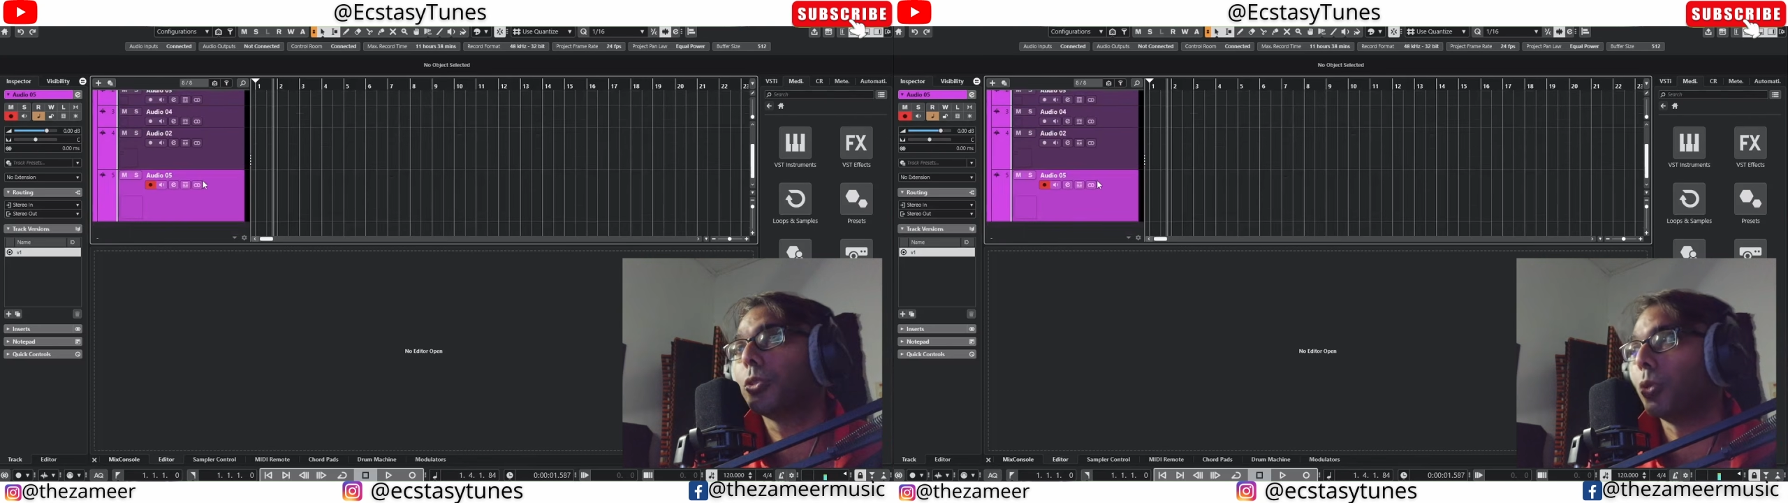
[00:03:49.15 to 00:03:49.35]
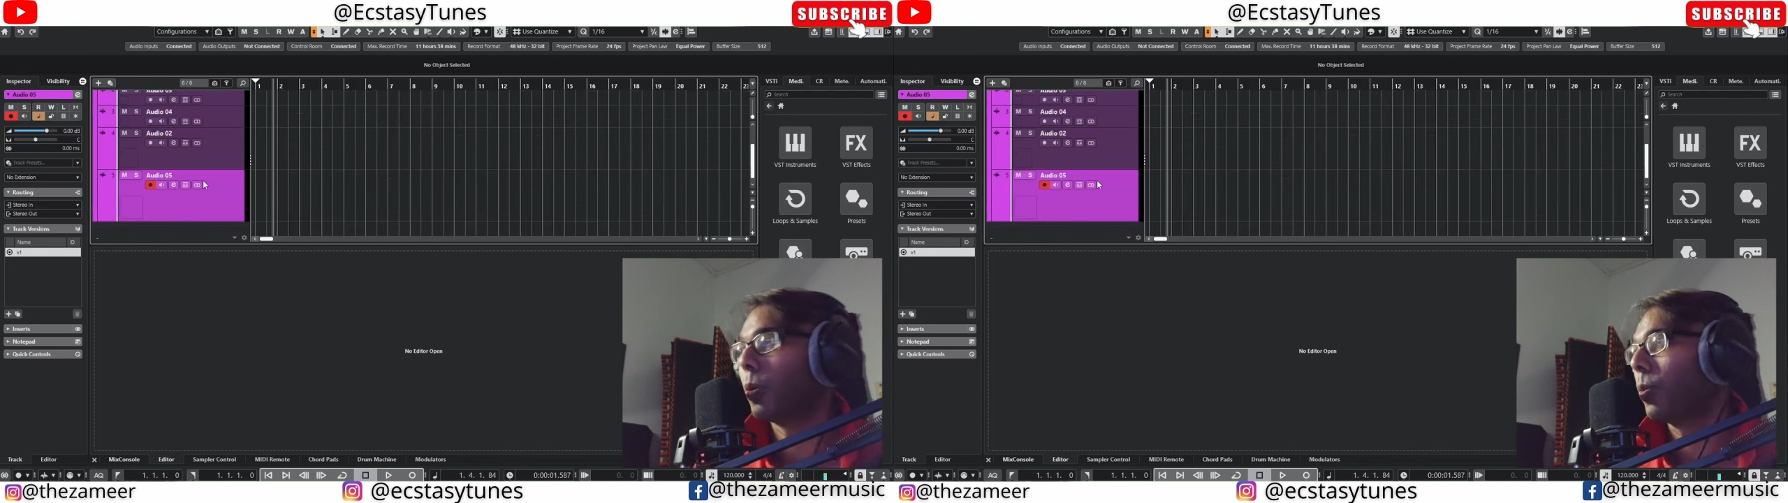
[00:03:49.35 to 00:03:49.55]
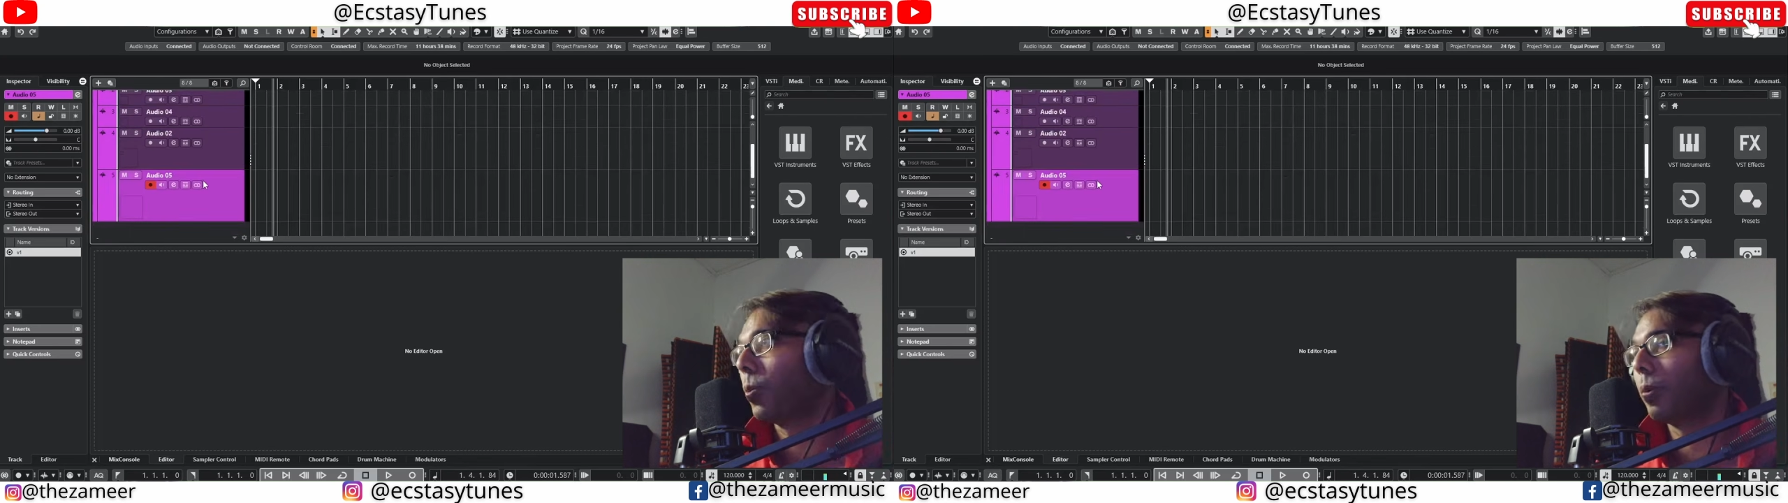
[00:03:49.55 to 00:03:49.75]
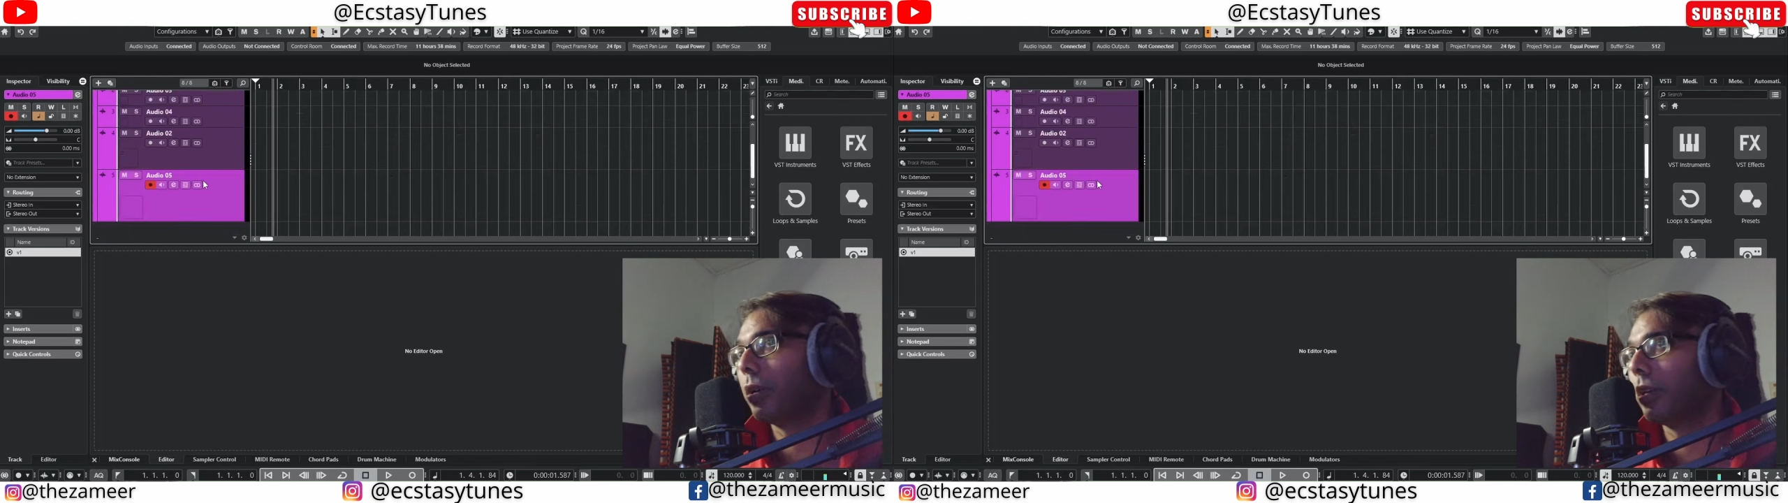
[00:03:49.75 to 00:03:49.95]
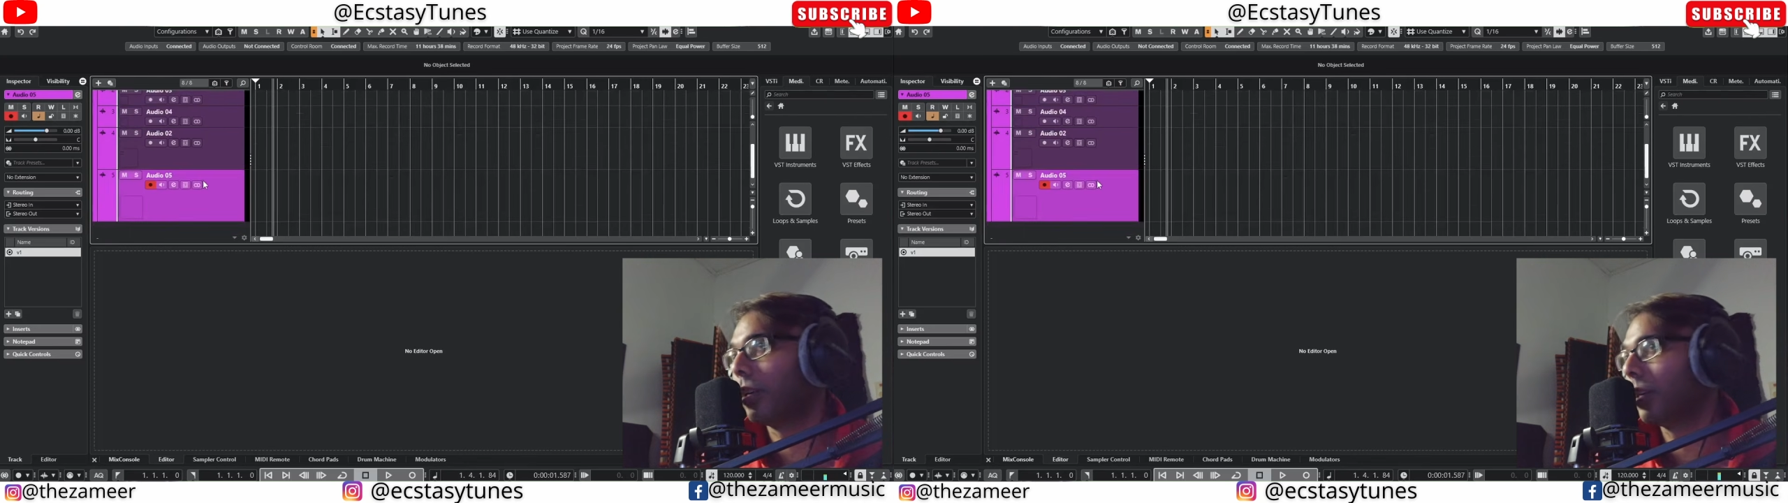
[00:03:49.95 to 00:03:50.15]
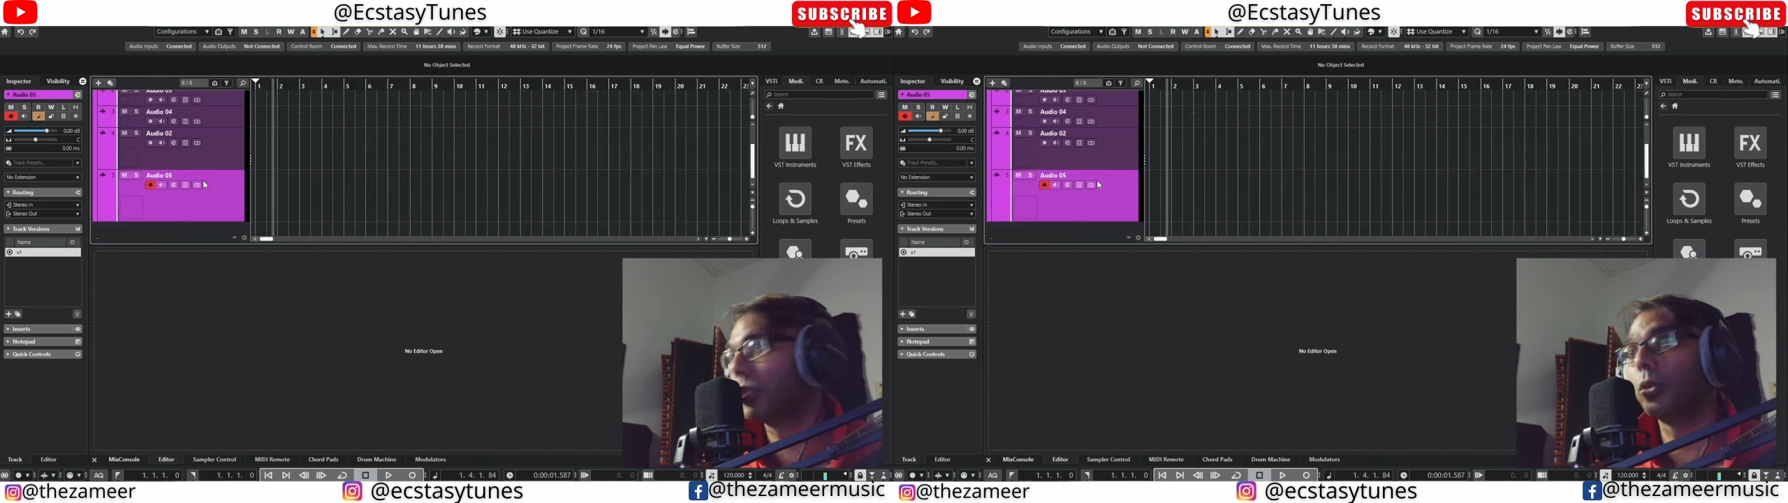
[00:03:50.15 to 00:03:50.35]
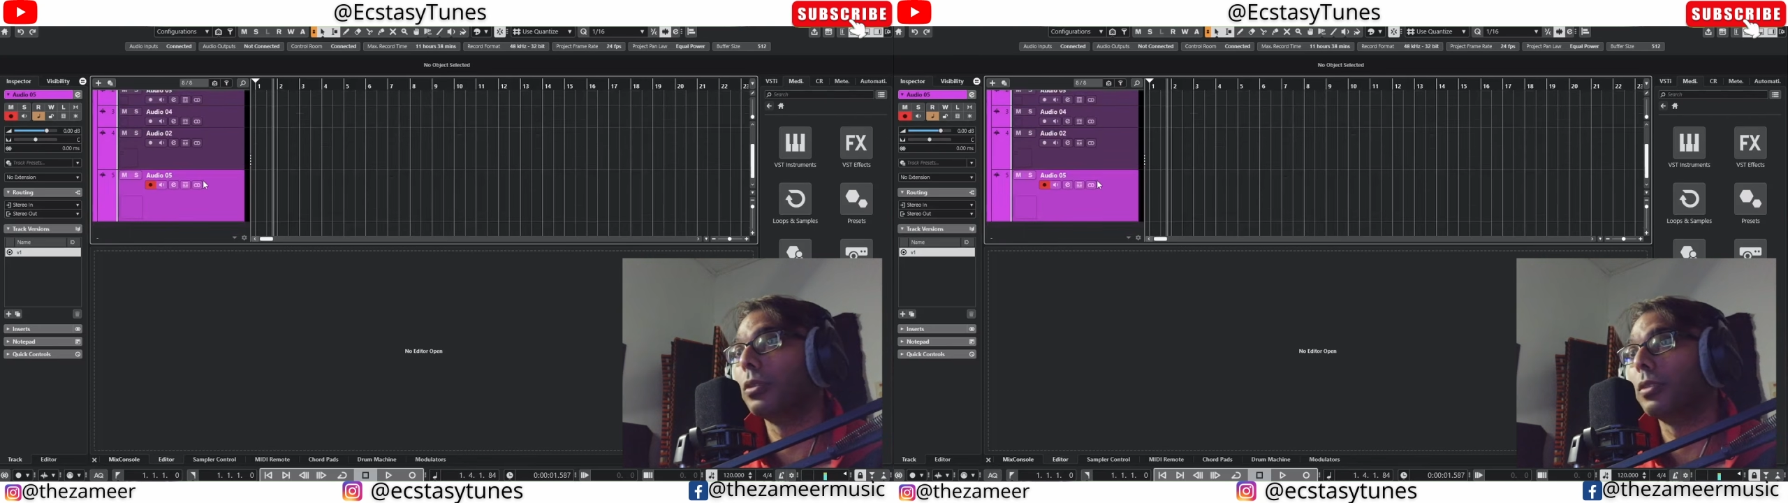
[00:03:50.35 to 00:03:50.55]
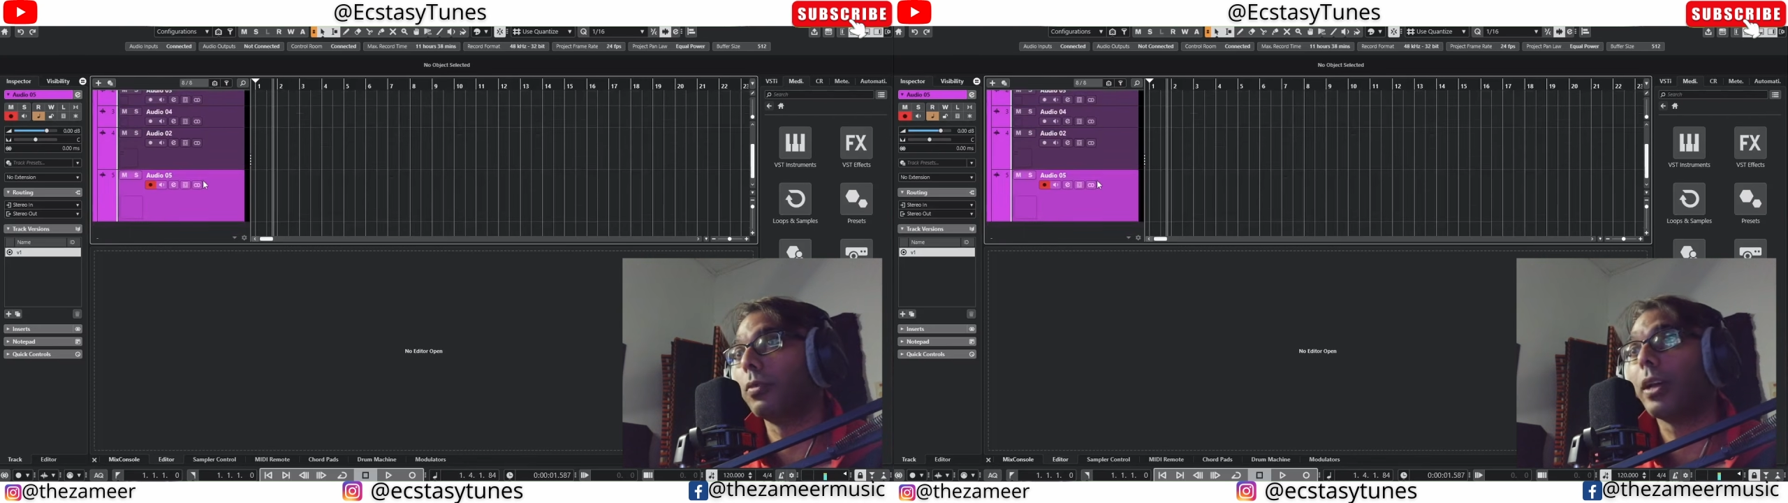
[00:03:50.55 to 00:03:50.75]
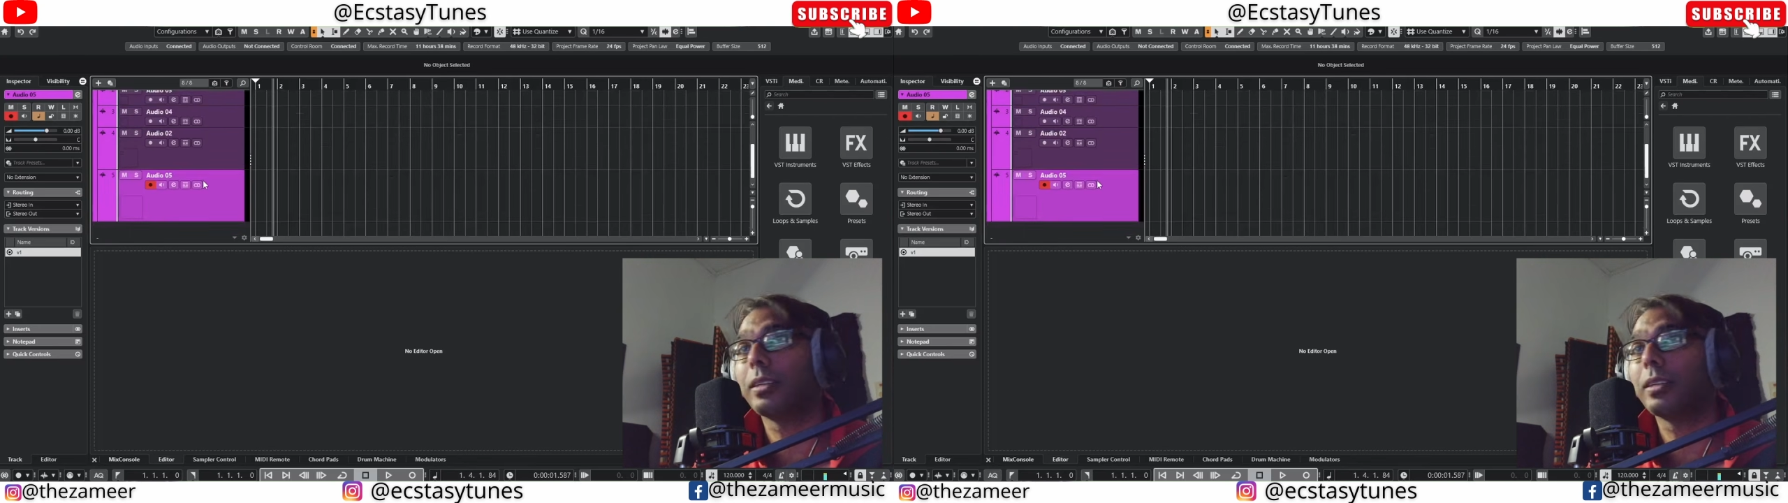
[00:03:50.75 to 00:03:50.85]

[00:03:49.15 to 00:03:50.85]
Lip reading: so it's good, right?